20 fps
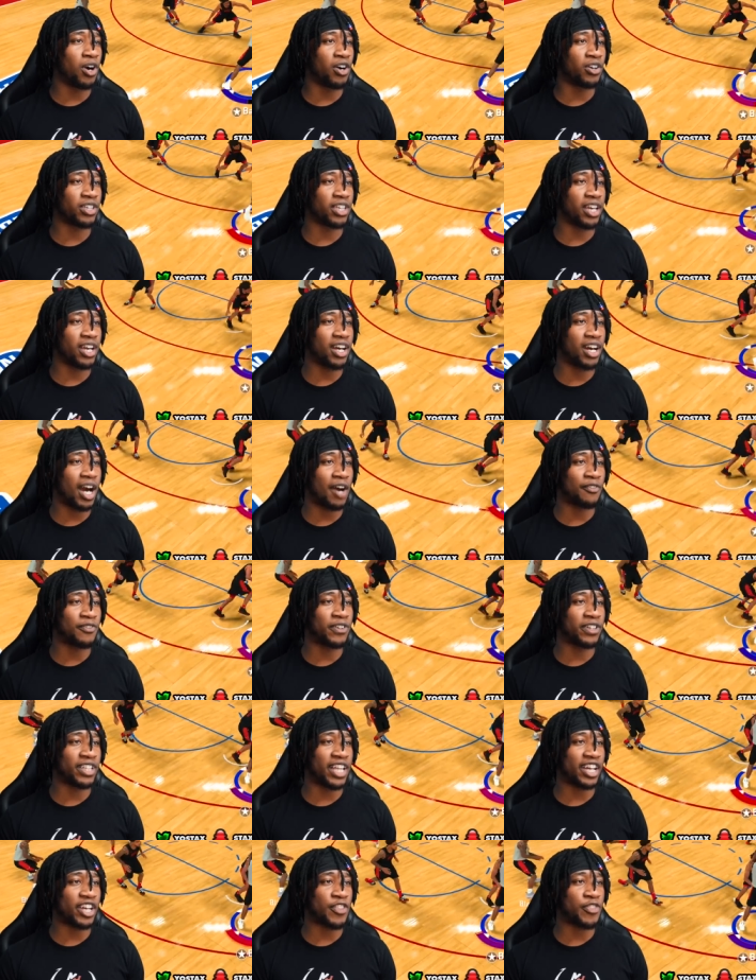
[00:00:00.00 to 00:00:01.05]
Oh yeah, I'm
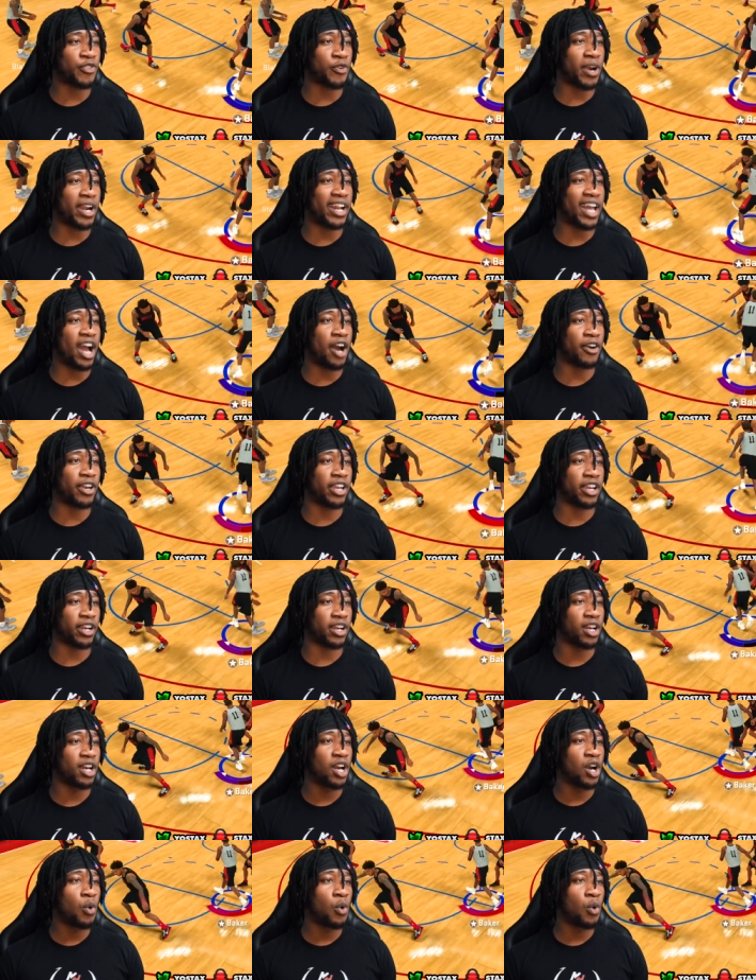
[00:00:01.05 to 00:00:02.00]
feeling like a threat out here.